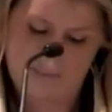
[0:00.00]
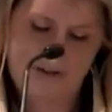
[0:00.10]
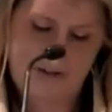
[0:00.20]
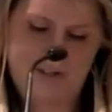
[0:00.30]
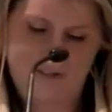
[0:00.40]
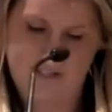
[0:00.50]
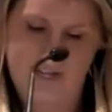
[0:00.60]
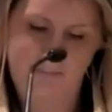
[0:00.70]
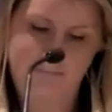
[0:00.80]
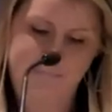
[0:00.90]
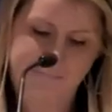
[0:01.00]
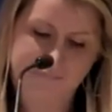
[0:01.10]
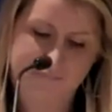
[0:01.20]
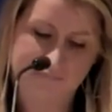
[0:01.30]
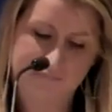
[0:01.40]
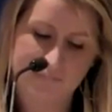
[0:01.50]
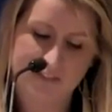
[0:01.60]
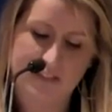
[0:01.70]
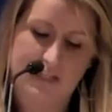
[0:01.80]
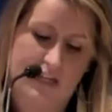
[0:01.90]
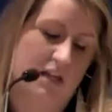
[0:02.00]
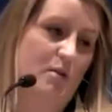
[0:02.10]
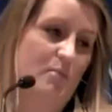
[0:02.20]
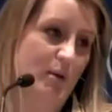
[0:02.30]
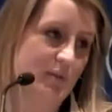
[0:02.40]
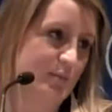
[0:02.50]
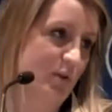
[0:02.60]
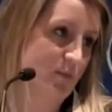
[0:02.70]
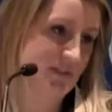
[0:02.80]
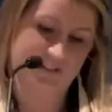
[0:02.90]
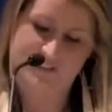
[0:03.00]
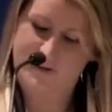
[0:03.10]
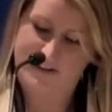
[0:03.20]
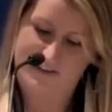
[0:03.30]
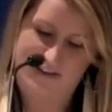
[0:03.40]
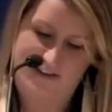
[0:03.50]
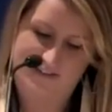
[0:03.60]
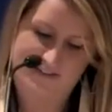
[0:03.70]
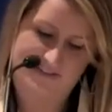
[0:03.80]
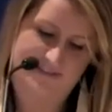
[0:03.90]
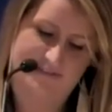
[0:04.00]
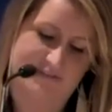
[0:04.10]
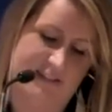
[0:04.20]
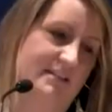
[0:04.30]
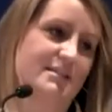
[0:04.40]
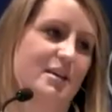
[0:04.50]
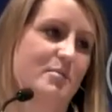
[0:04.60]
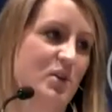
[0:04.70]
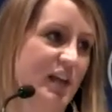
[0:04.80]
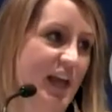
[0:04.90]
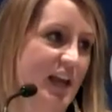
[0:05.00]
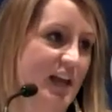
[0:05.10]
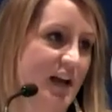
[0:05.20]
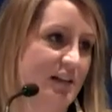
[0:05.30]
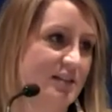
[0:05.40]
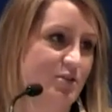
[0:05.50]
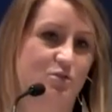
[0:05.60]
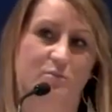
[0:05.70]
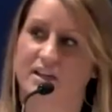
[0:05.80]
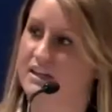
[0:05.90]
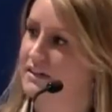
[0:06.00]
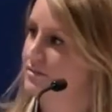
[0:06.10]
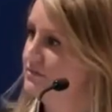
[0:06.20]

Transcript: about here today. Public diplomacy is many things. It's communicating on social media,